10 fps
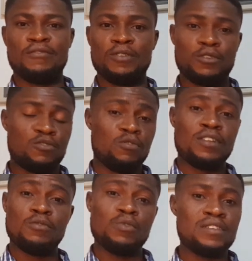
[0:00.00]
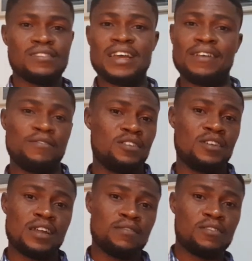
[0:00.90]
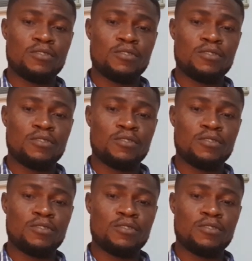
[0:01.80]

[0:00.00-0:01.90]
Because when you waste time, it can